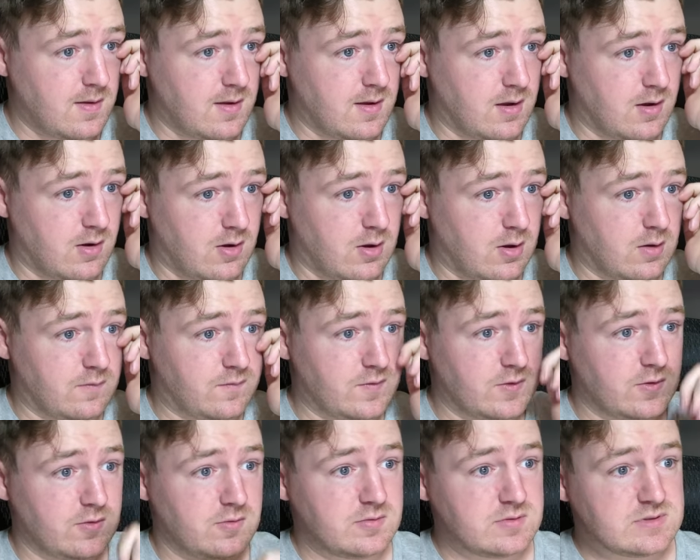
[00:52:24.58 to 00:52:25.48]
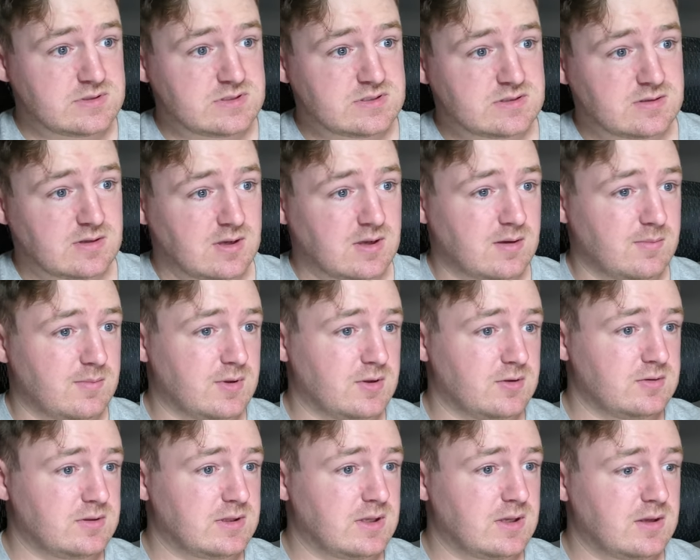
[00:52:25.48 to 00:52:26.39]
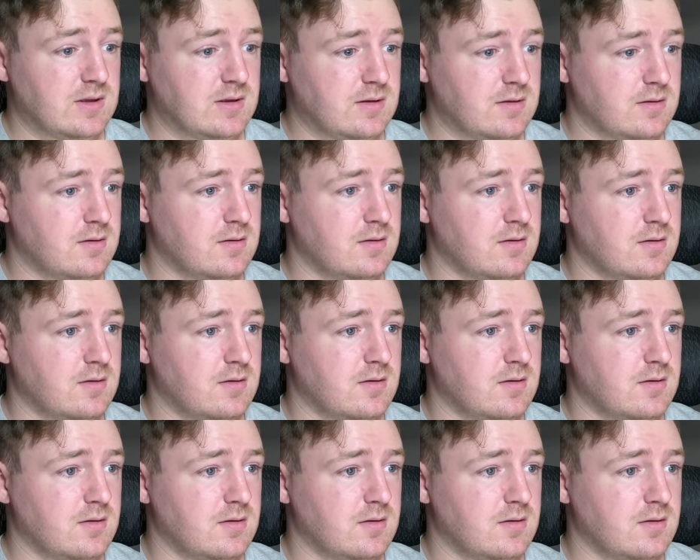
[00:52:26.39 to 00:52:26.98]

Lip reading: Offloads, Milne,